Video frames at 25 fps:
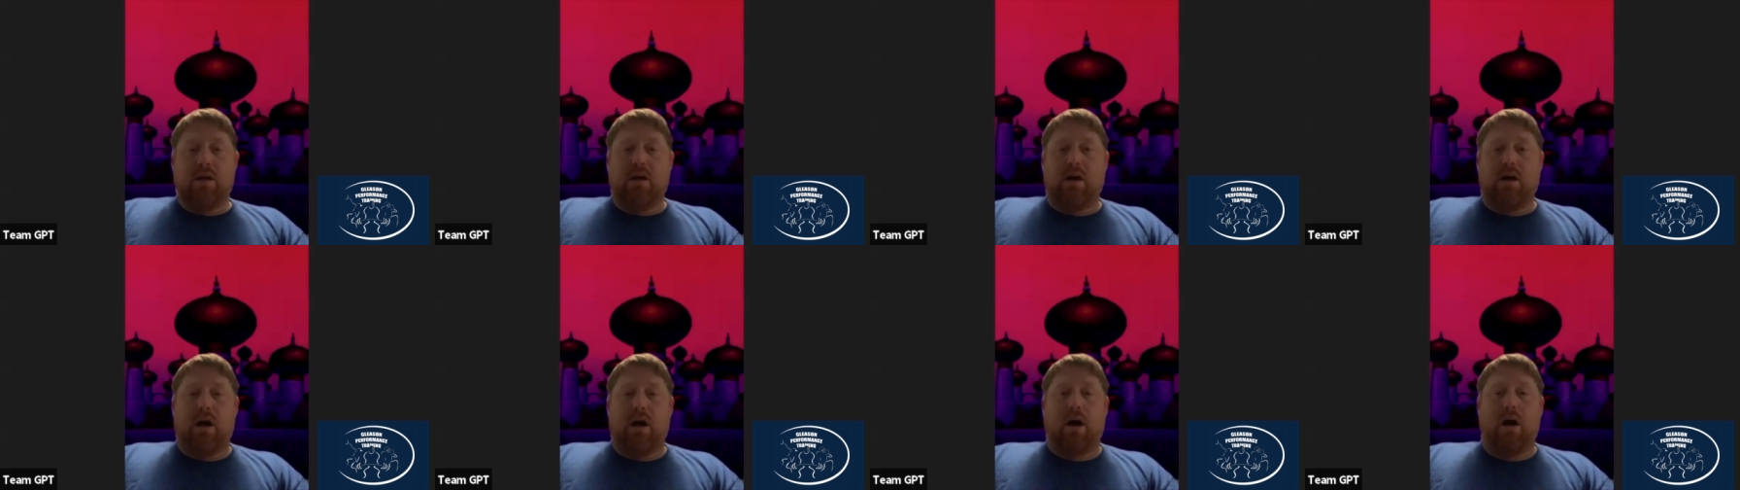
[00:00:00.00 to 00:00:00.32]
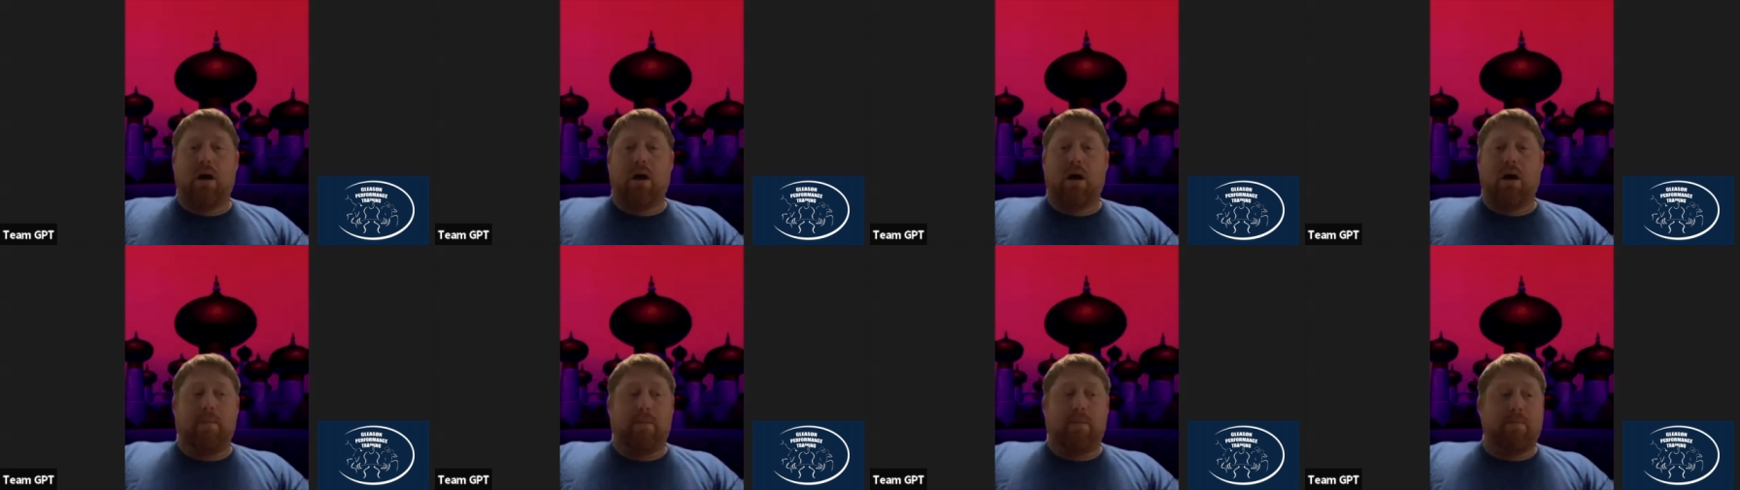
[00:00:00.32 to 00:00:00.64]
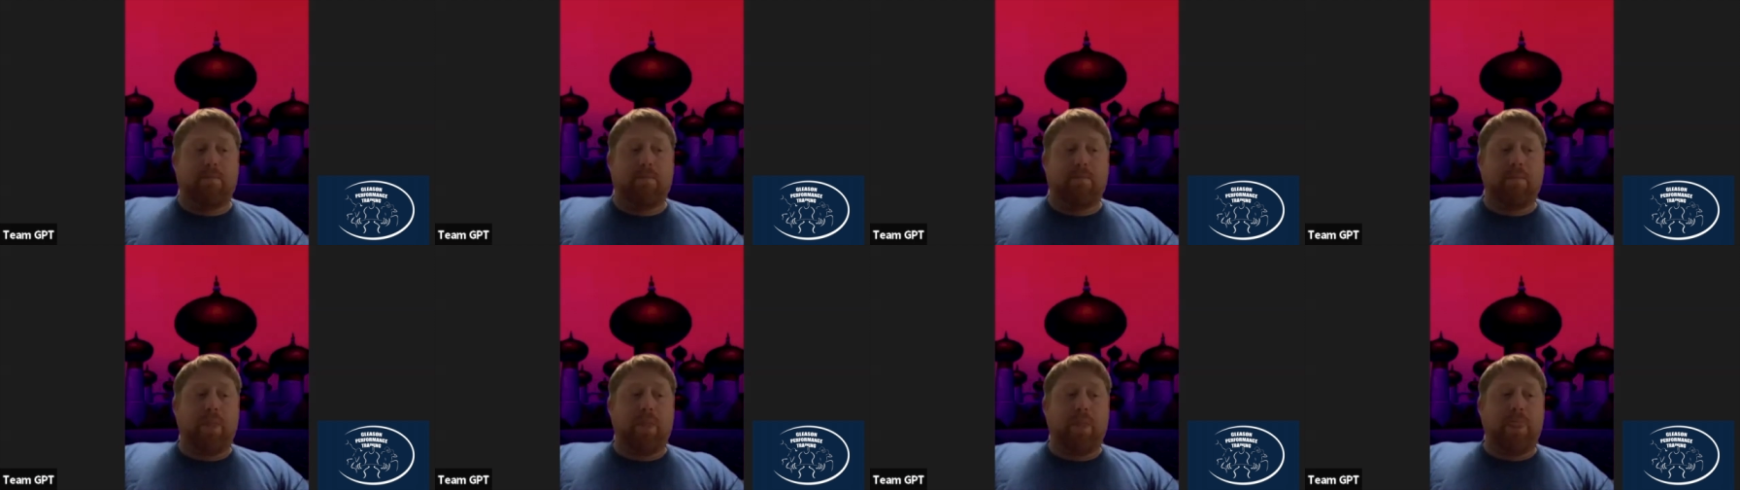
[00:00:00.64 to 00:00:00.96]

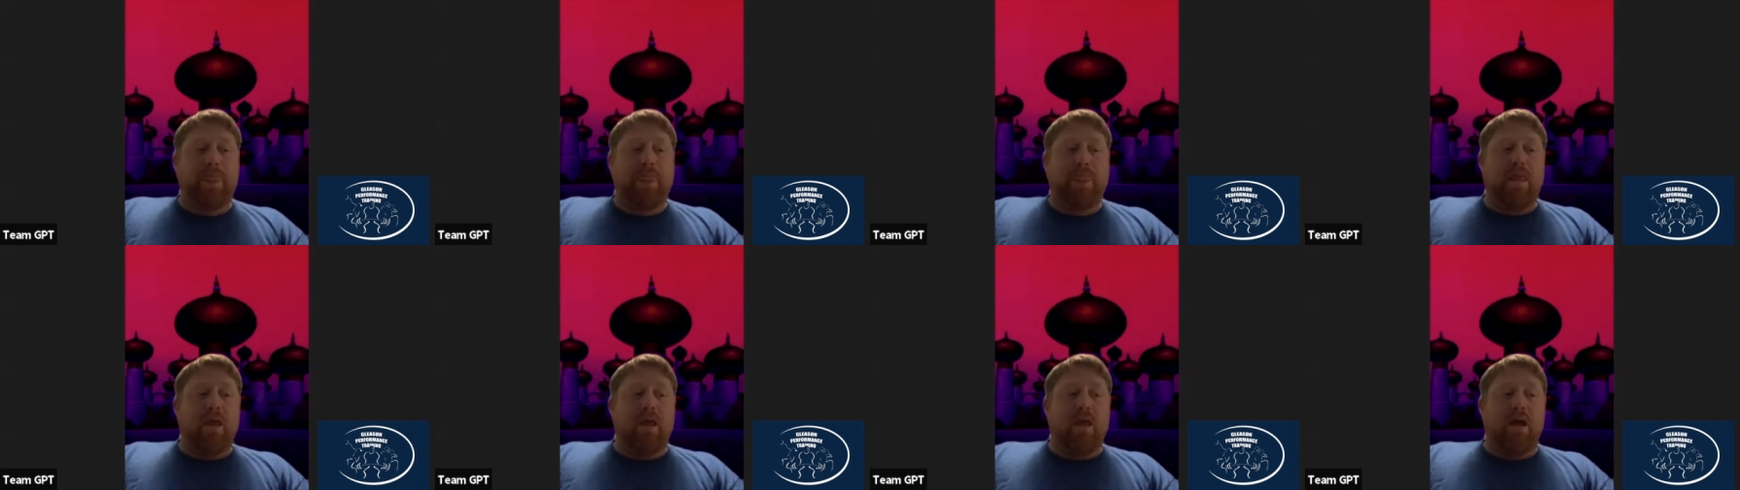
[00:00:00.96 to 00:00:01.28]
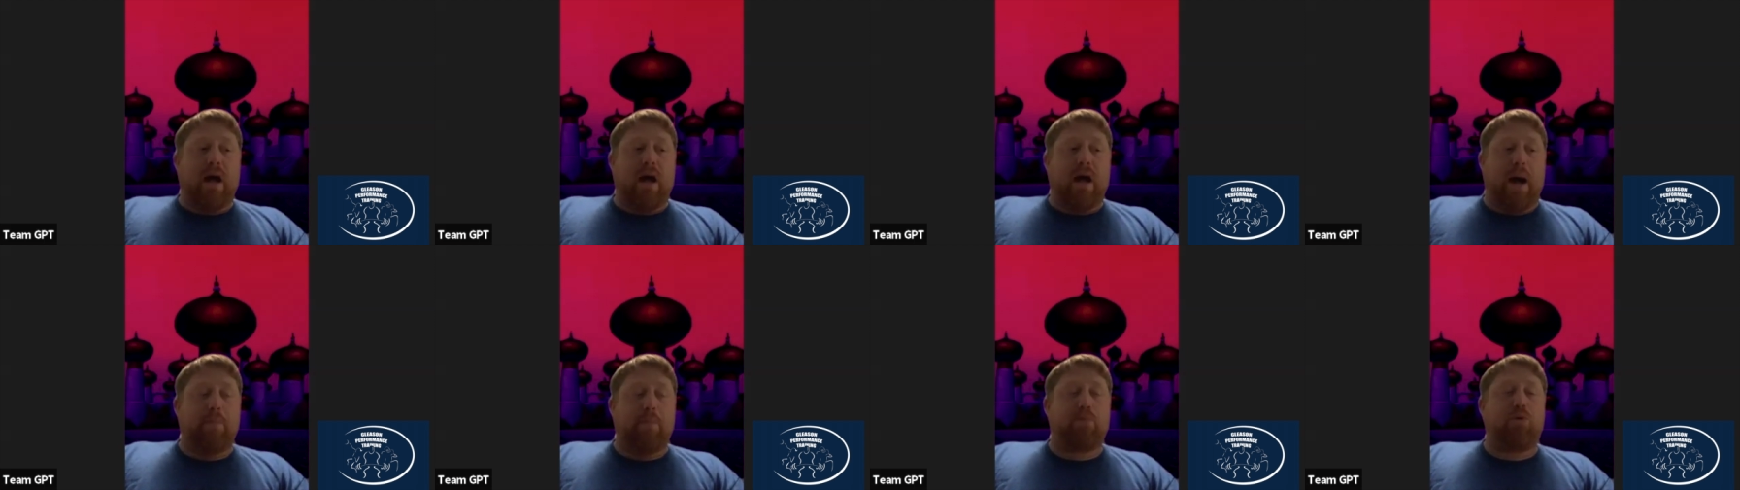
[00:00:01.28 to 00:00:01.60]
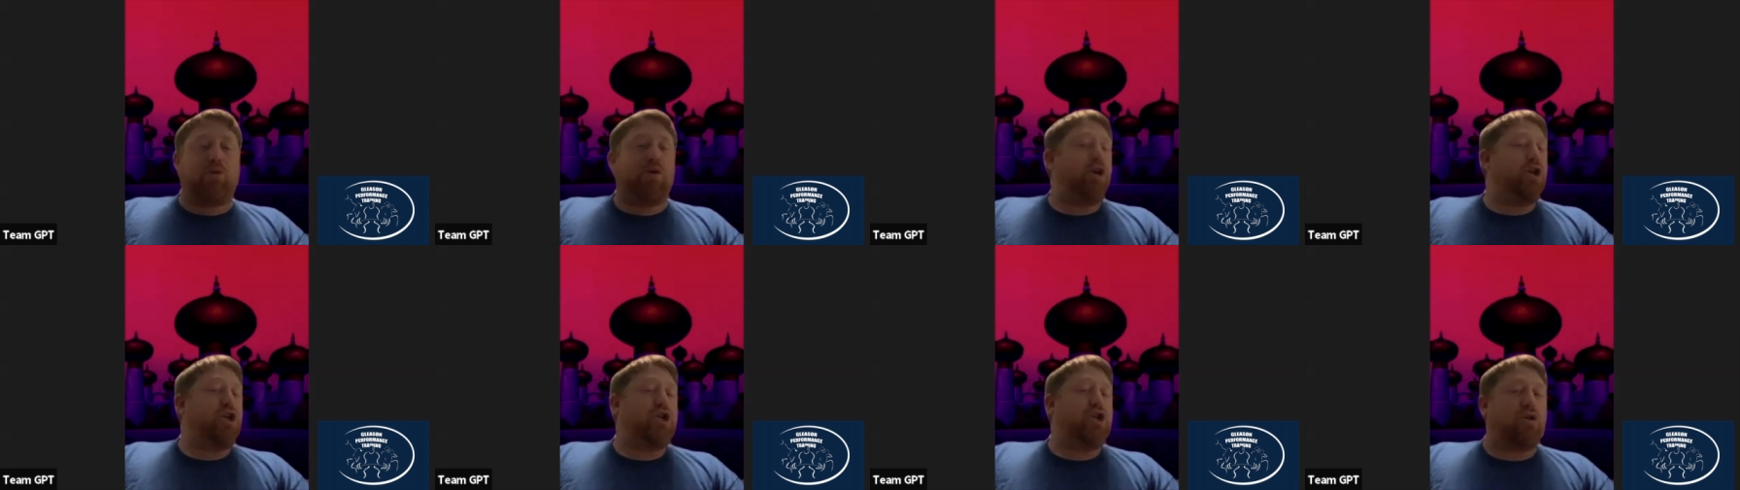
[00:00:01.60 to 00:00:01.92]
I'm
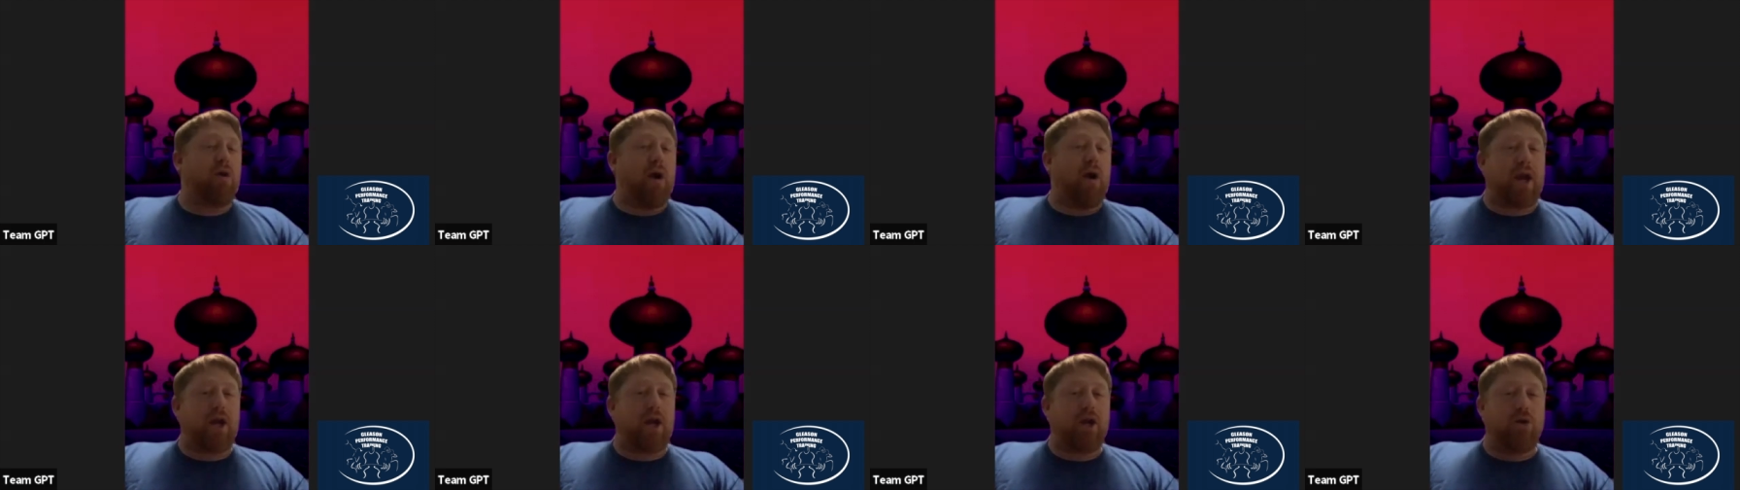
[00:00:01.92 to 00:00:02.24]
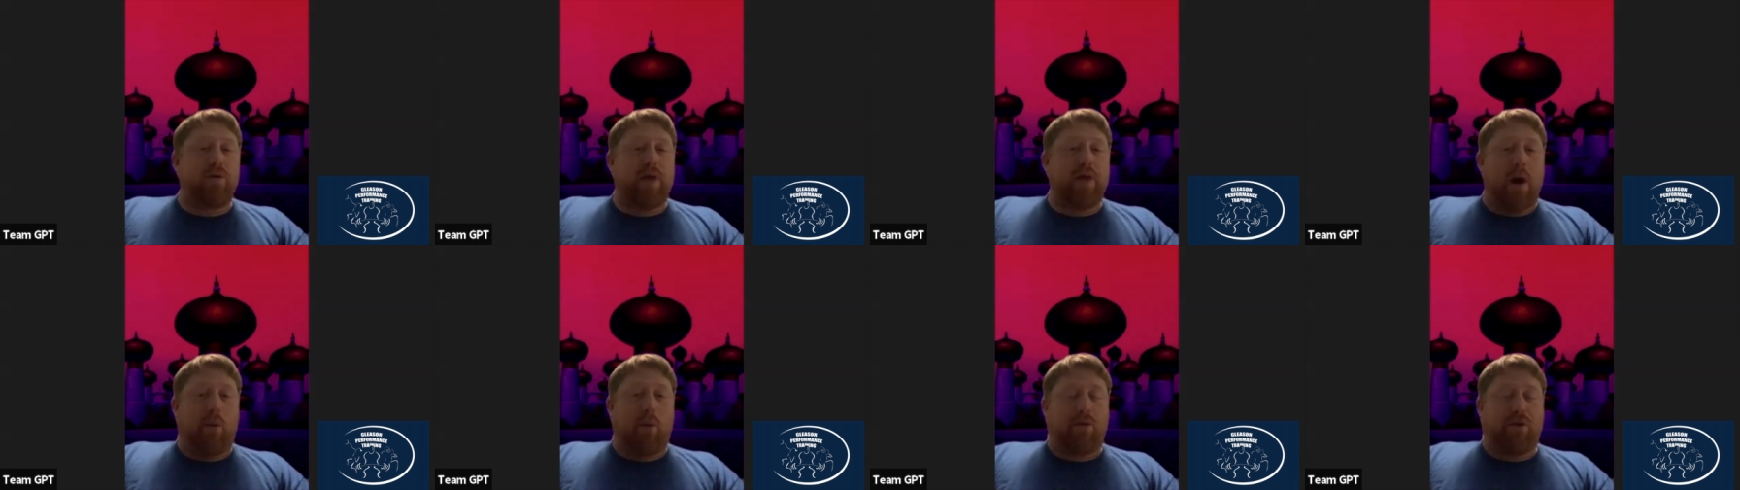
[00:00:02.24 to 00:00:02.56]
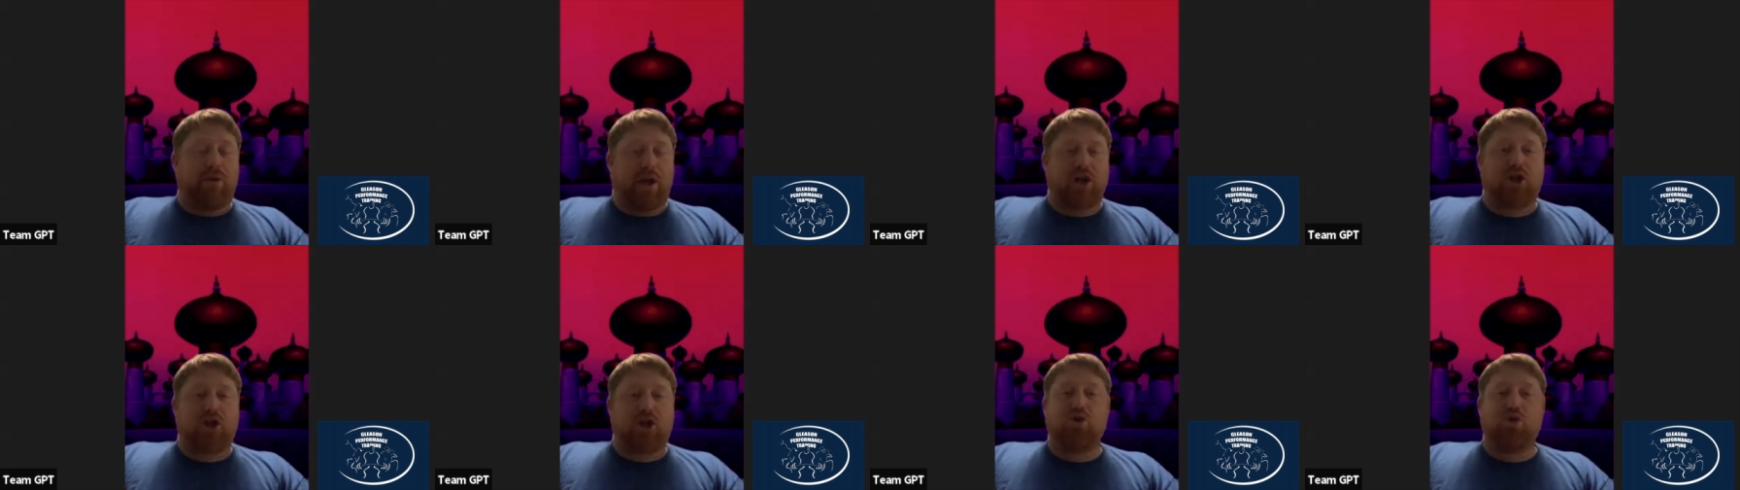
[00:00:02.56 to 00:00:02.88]
pretty sure I can do that with
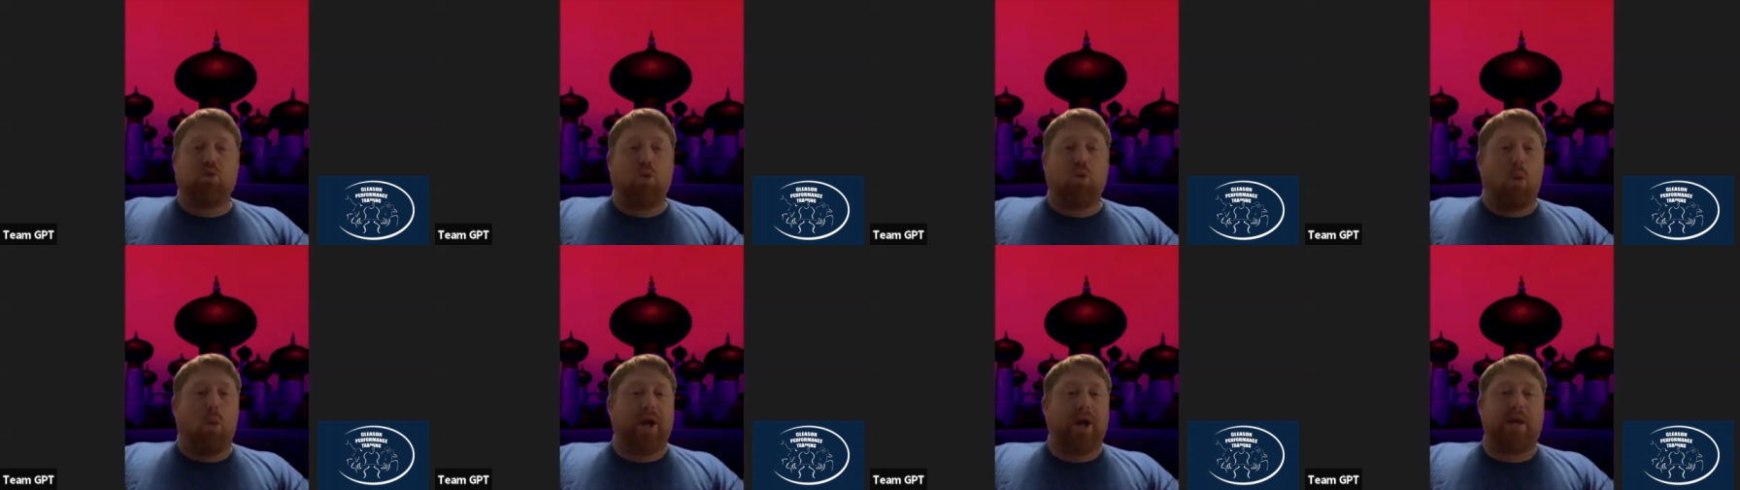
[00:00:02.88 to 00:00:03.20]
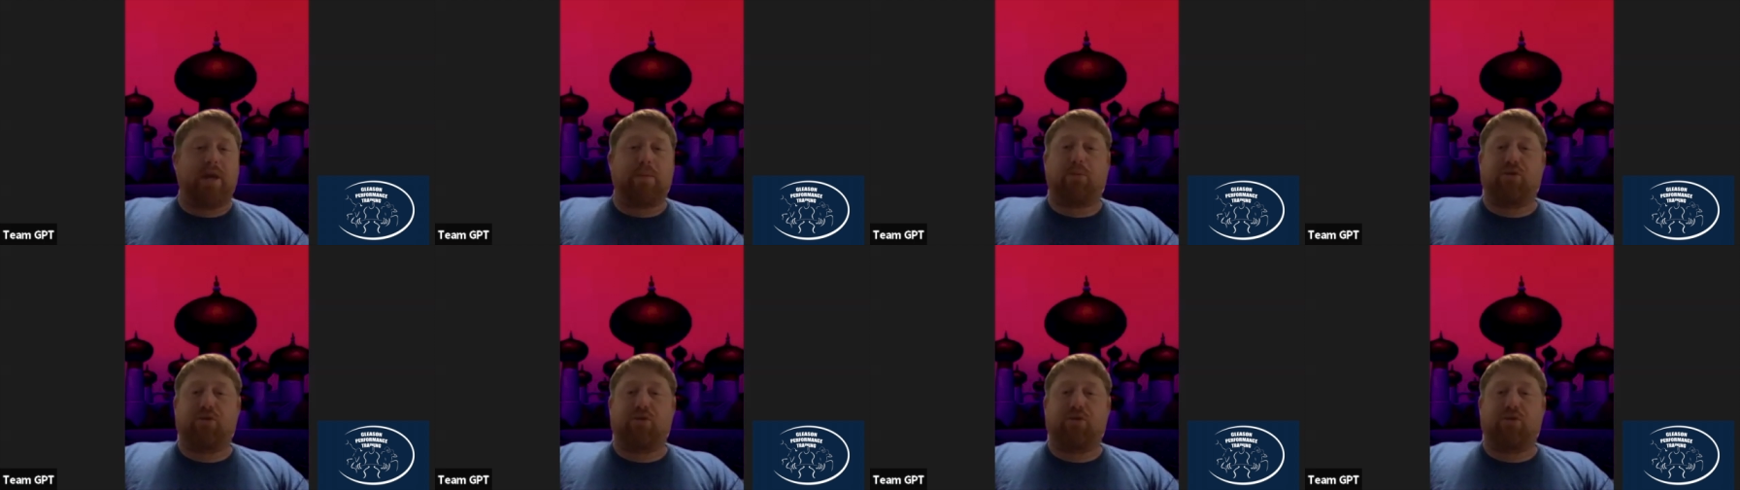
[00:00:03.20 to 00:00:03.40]
like 20%.